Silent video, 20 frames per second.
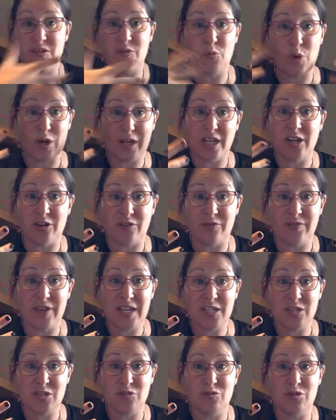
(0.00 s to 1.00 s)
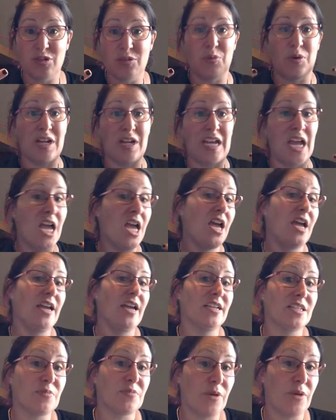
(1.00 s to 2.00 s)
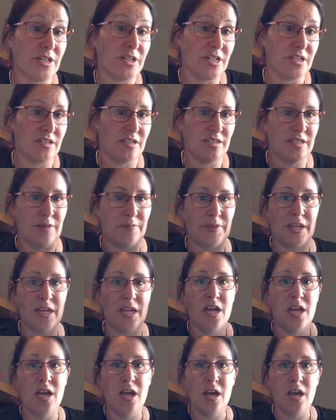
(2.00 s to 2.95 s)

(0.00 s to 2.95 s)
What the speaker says: What can your face do to bring expression to something?